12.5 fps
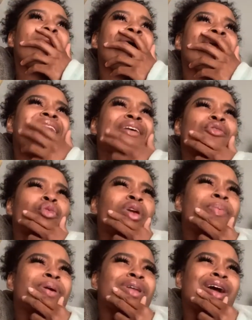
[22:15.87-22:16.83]
Like
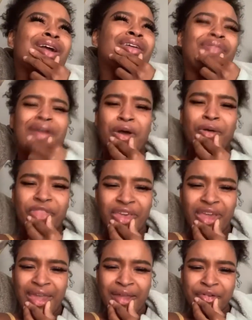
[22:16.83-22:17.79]
reproductive health
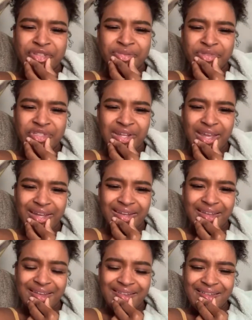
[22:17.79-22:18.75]
care or some shit like
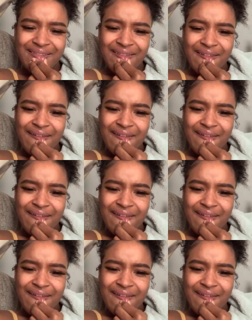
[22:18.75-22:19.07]
that.